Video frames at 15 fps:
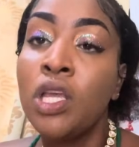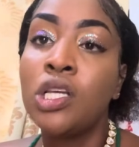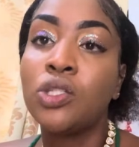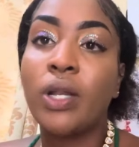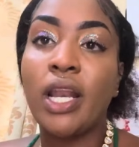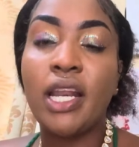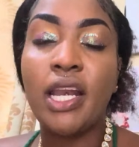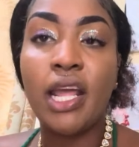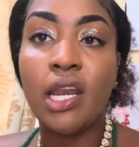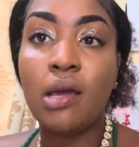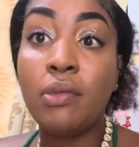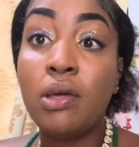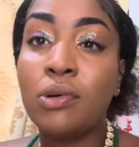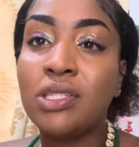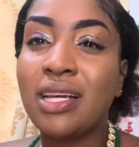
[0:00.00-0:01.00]
So the day
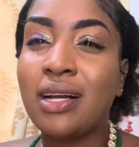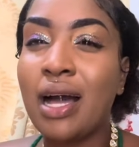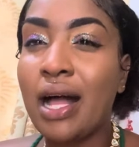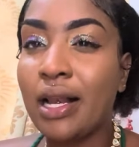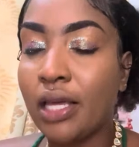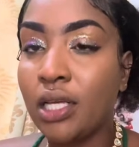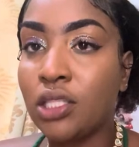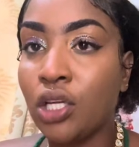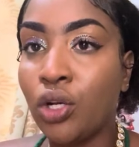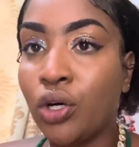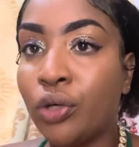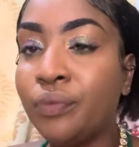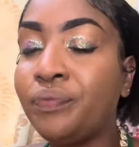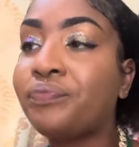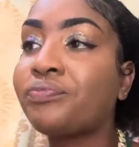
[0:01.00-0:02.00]
them, he must call Kitty
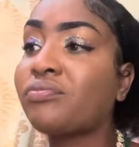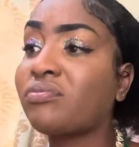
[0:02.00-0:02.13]
now.